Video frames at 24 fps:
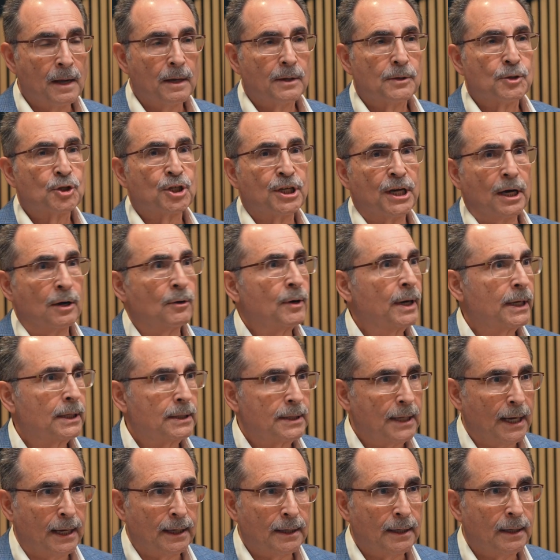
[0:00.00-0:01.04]
sharing
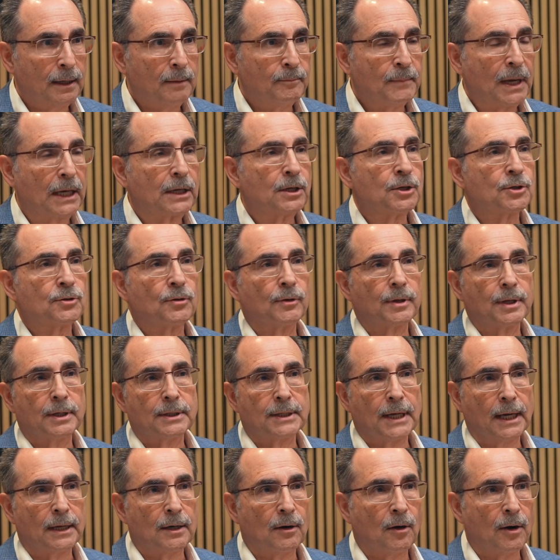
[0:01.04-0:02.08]
data, making sure the
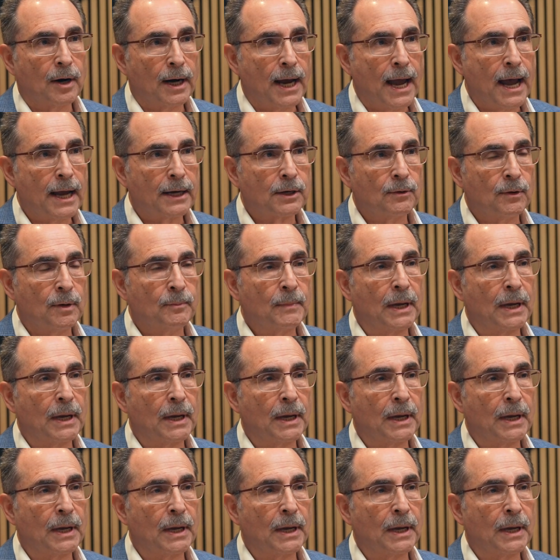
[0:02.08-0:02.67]
data are accurate,